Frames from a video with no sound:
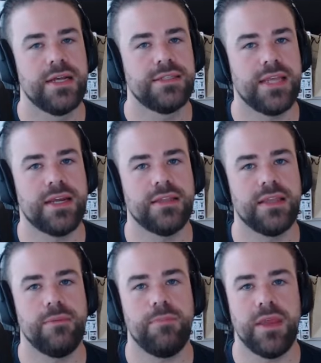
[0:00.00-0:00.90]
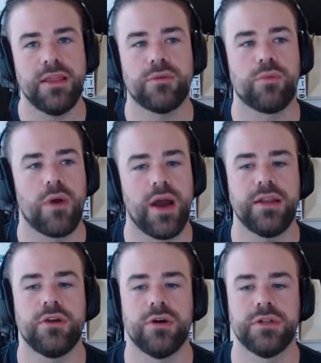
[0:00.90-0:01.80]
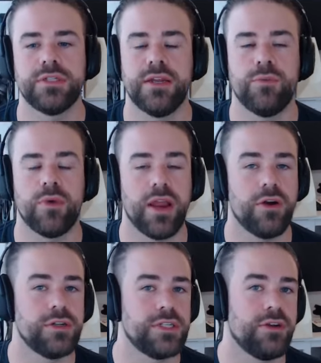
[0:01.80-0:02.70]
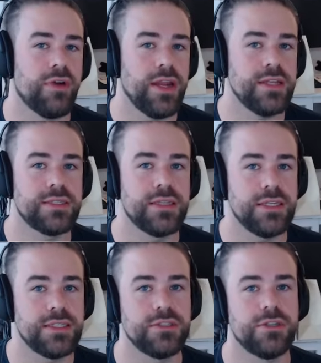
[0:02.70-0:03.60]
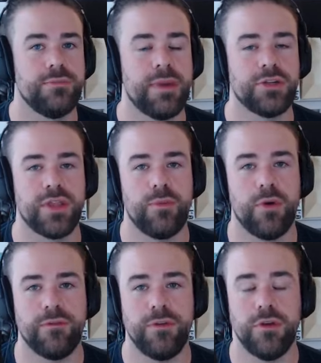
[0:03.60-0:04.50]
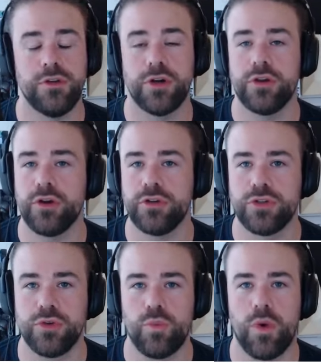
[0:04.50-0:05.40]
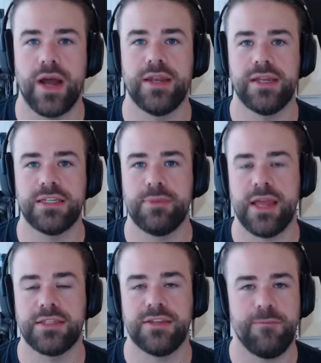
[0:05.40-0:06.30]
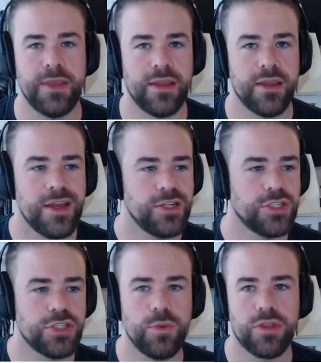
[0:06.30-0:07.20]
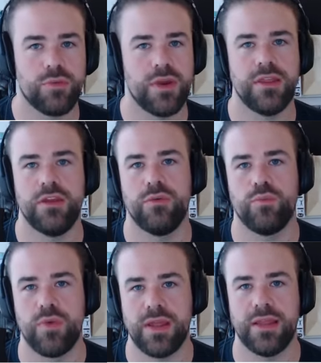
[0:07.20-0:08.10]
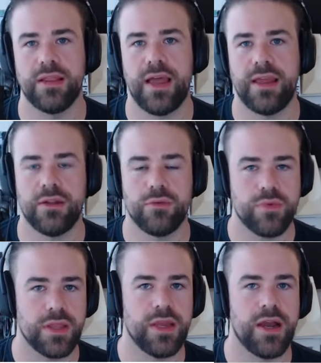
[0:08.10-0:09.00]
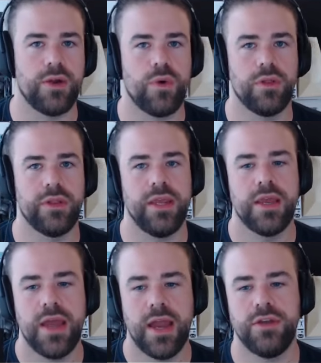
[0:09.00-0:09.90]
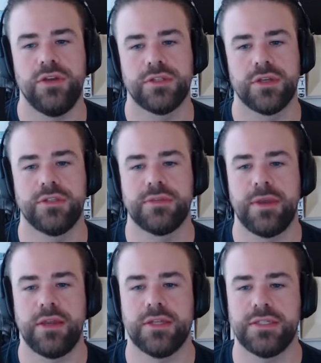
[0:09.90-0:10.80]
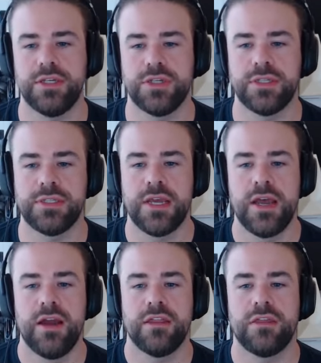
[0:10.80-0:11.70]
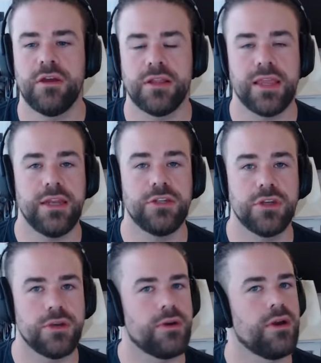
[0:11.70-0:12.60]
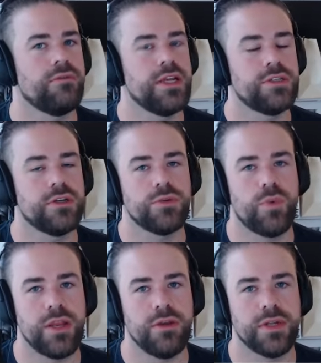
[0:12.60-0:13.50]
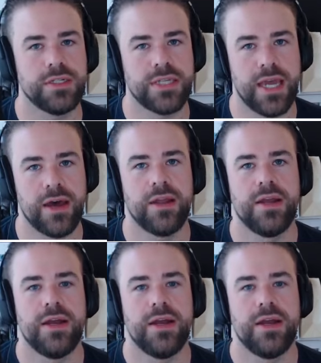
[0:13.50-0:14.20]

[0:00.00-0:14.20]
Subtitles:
Secondly, pick the right content and right content creators to listen to. Make sure they work for you. Don't go too wide and expansive. Pick just two or three that you really like that are really high quality and use those to make your decisions. Thirdly, do your own research when you're in doubt.